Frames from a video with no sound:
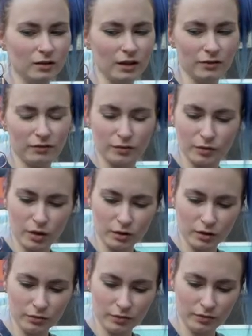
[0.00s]
If I've got
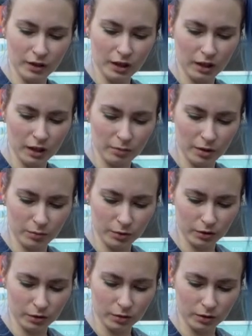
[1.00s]
enough of it, I might
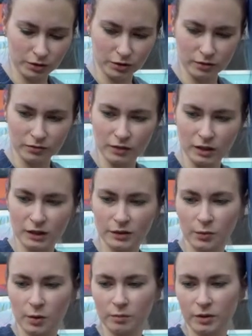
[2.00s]
put the quartz stuff on this
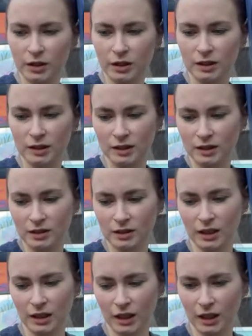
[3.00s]
one, because
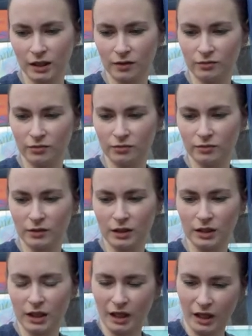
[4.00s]
that kind of,
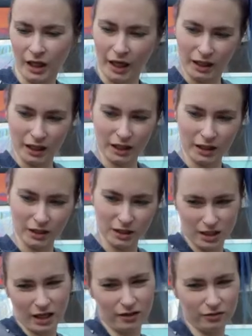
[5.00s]
yeah, I think that
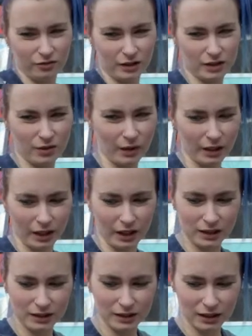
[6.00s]
just kind of fits quite
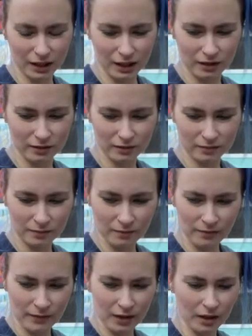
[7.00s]
nicely.
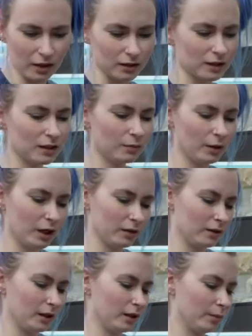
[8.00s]
I'll see what I
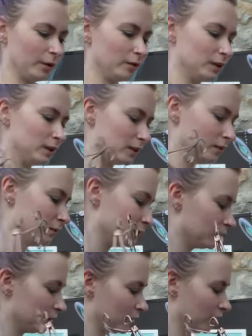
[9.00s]
think about the silver
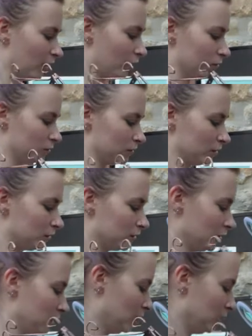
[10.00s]
with the gold.
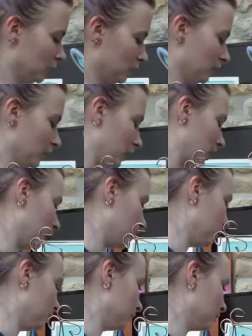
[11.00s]
Yeah,
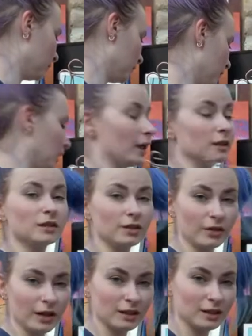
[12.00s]
so that